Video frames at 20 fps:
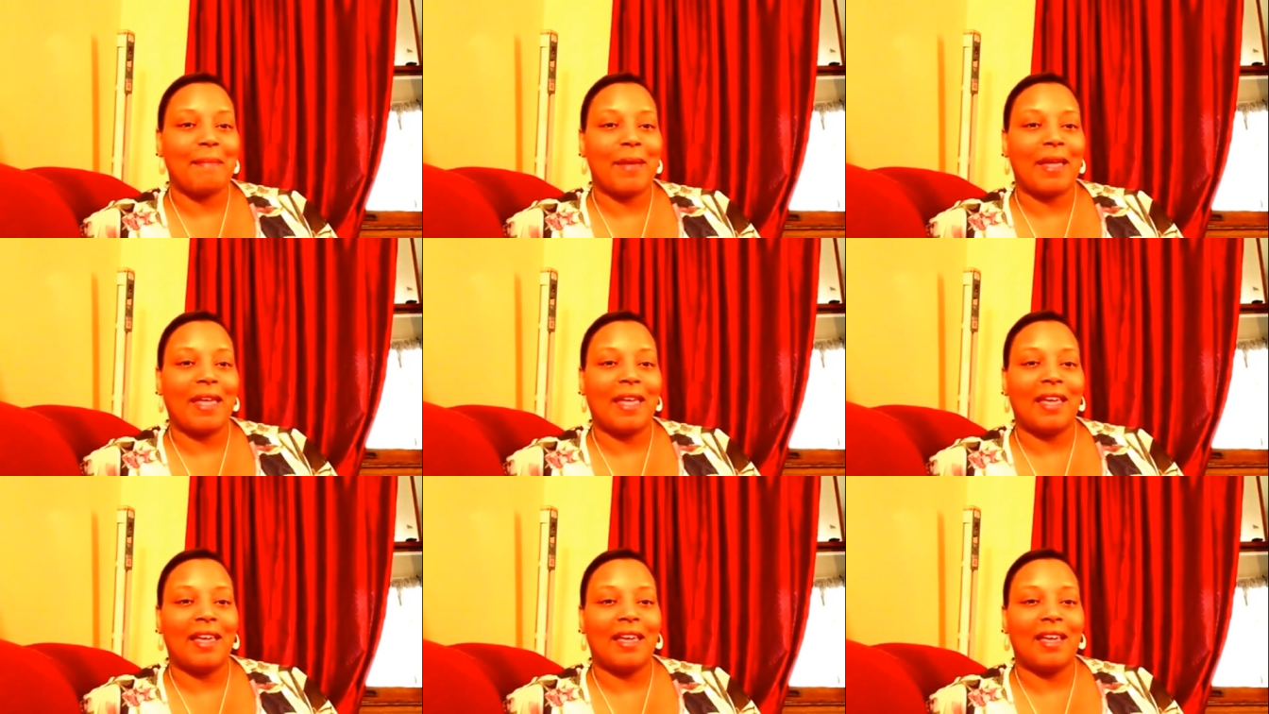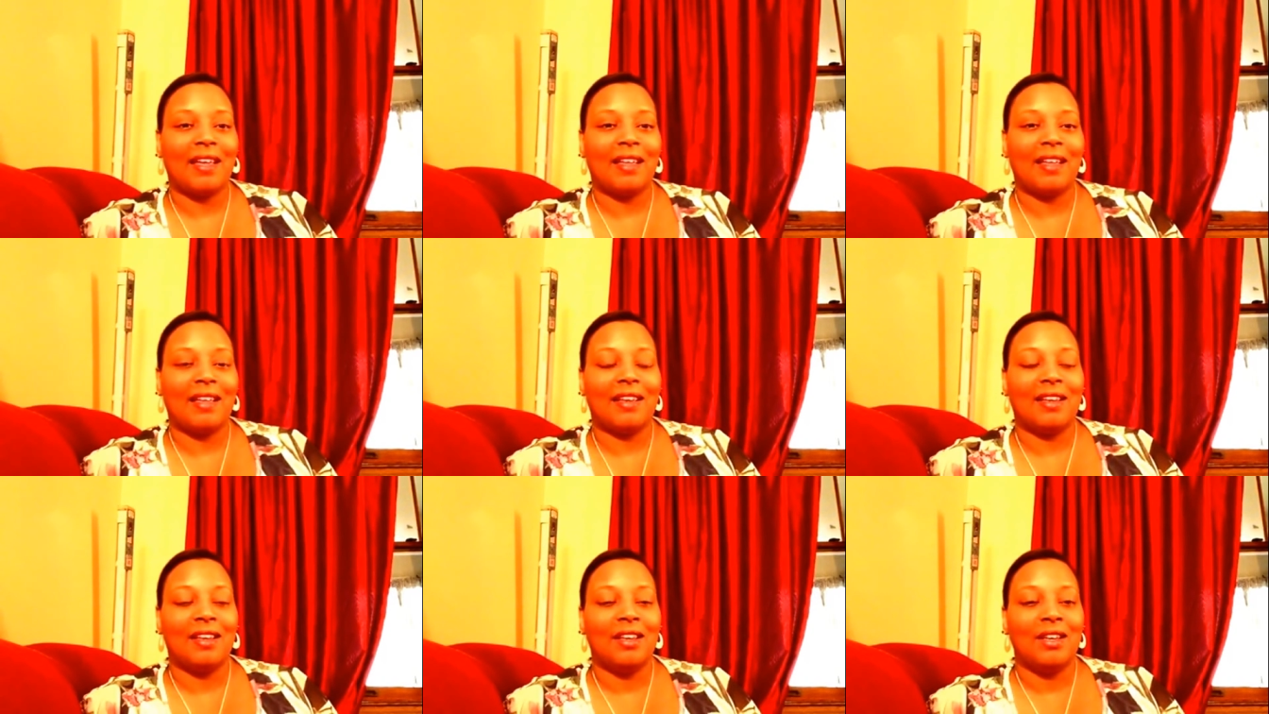
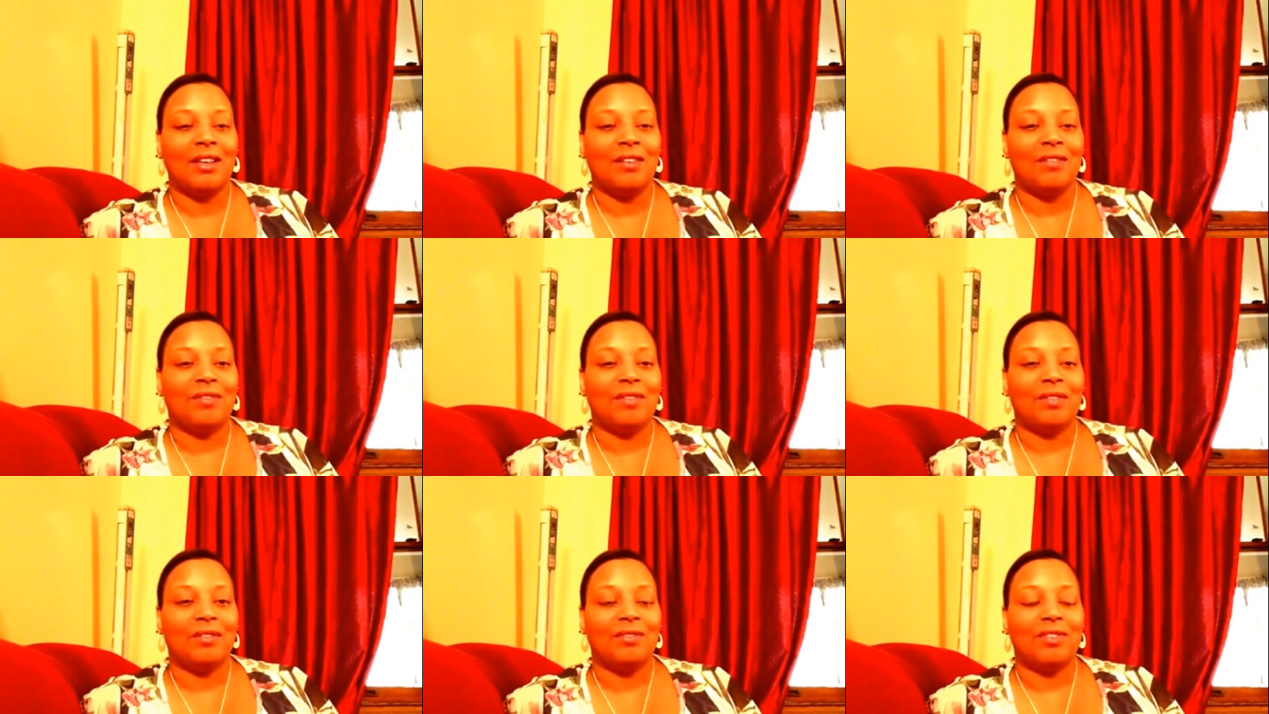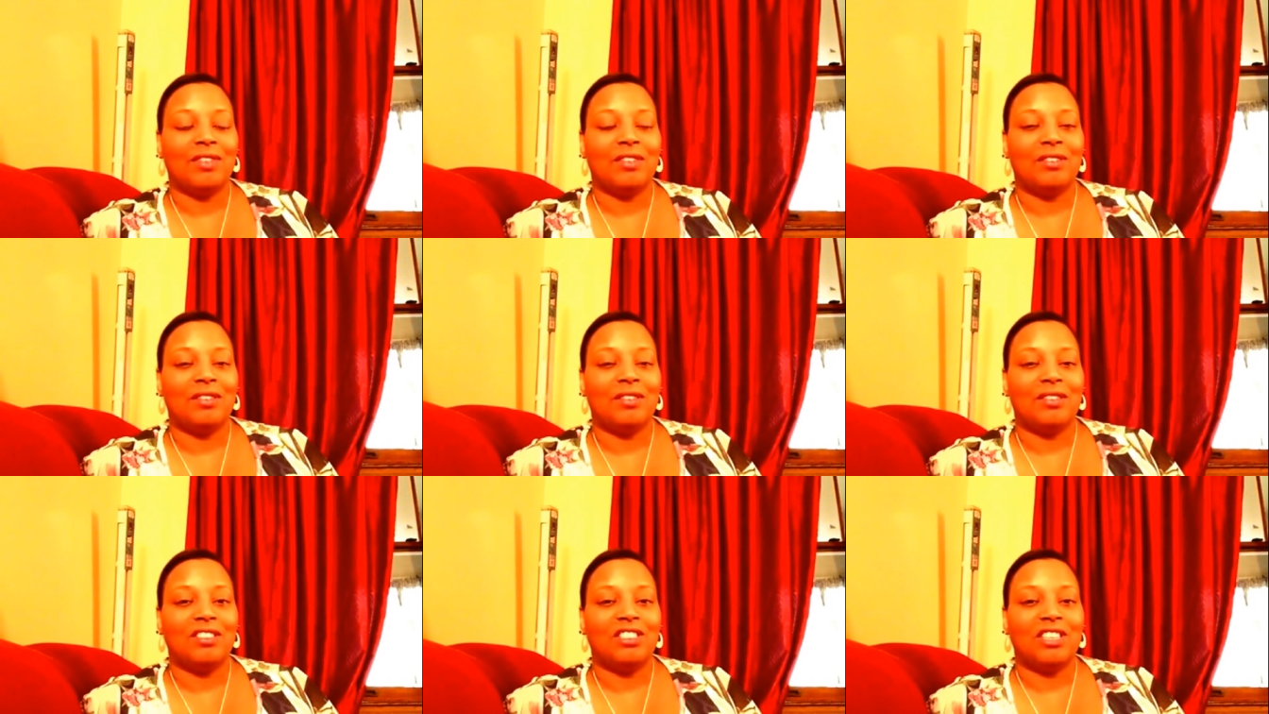and feel free
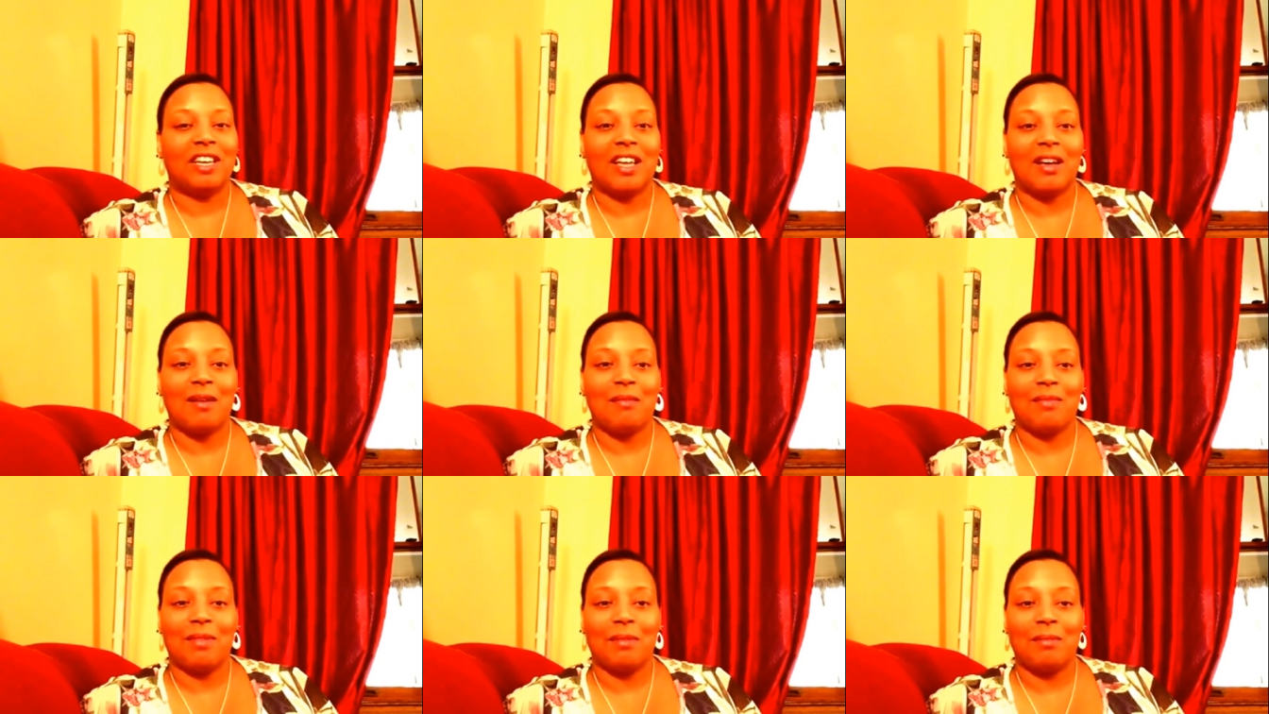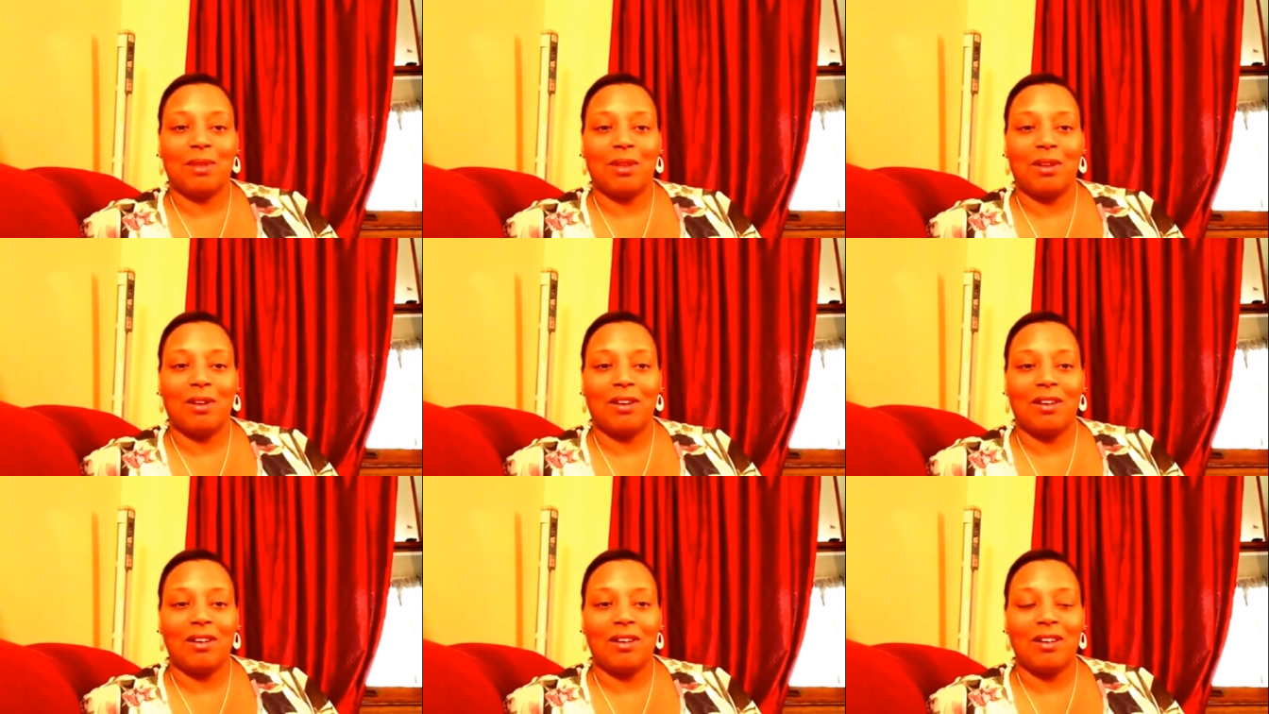to check out the
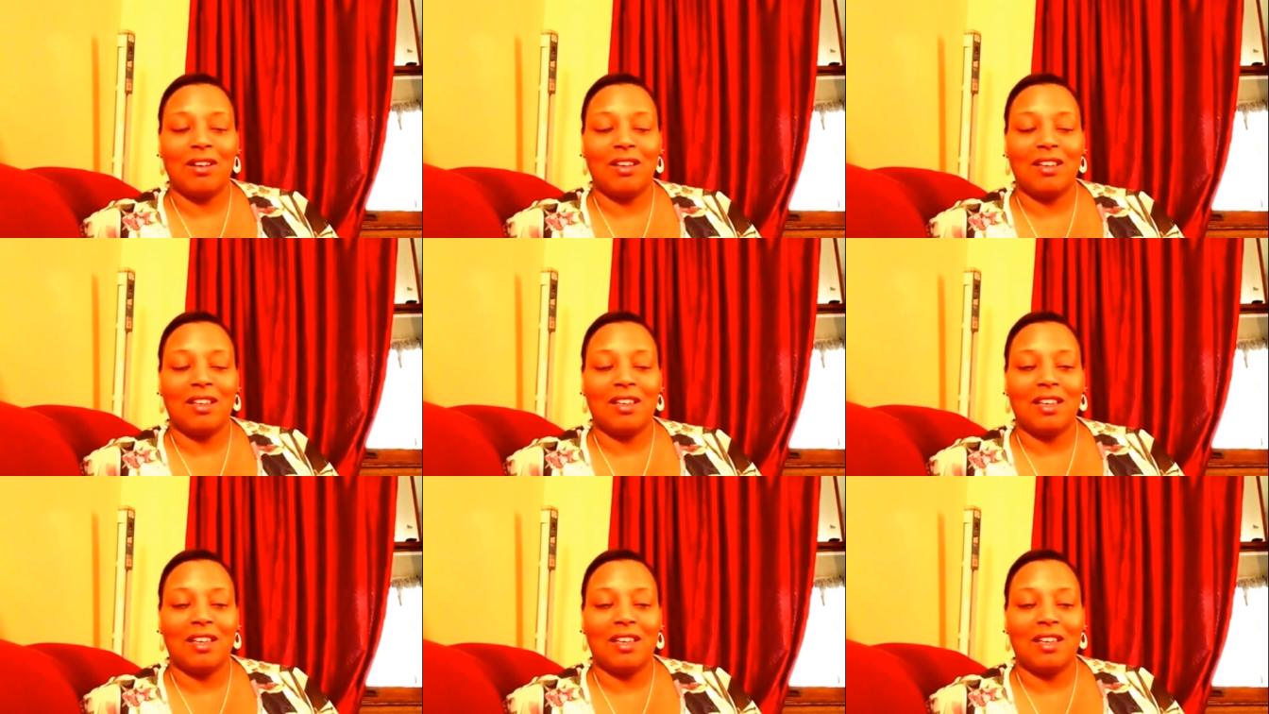blog